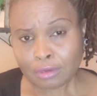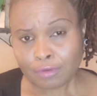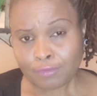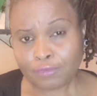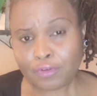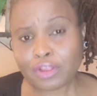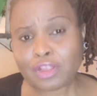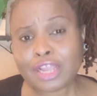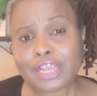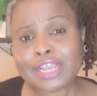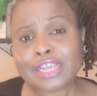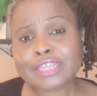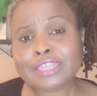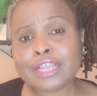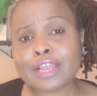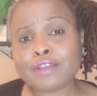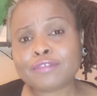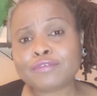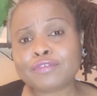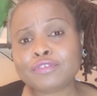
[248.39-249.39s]
following
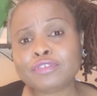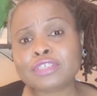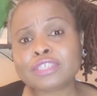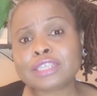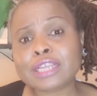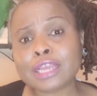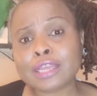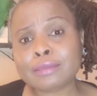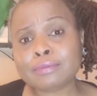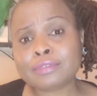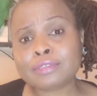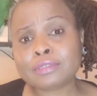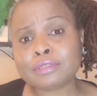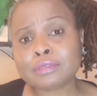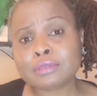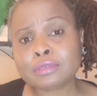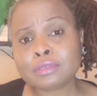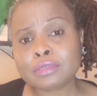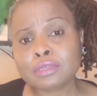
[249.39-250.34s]
their footsteps